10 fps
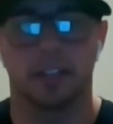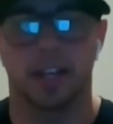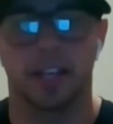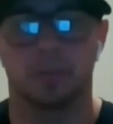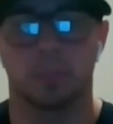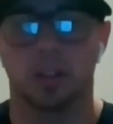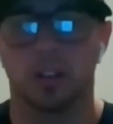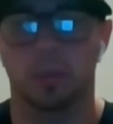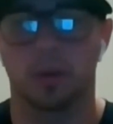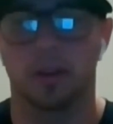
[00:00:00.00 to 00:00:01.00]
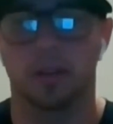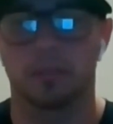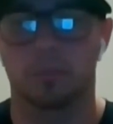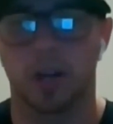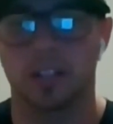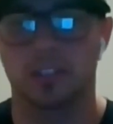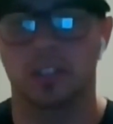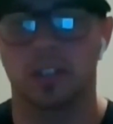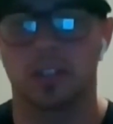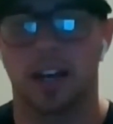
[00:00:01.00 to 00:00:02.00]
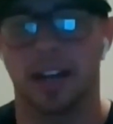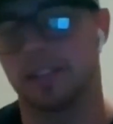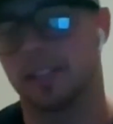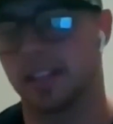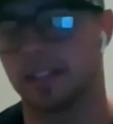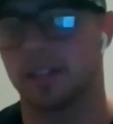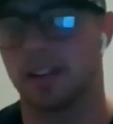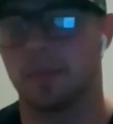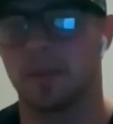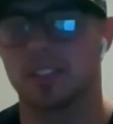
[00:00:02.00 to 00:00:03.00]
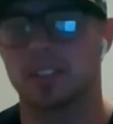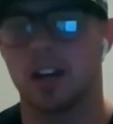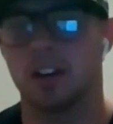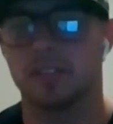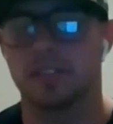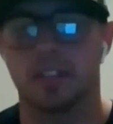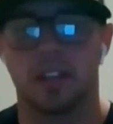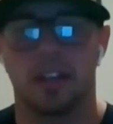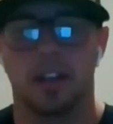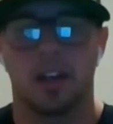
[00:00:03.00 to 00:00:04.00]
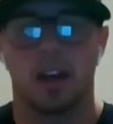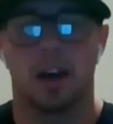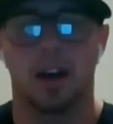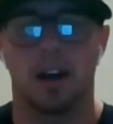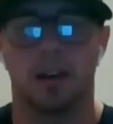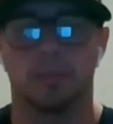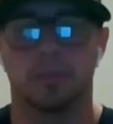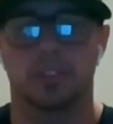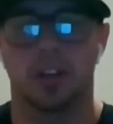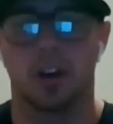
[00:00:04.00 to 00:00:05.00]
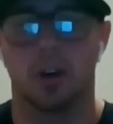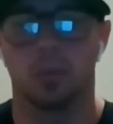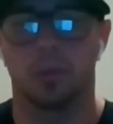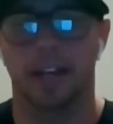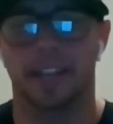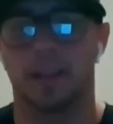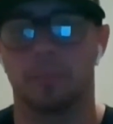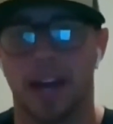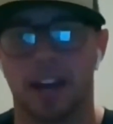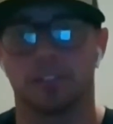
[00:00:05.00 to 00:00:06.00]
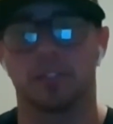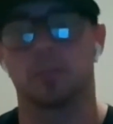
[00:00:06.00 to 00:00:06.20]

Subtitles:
like put a little bit of pressure, I think, on myself. So when I came back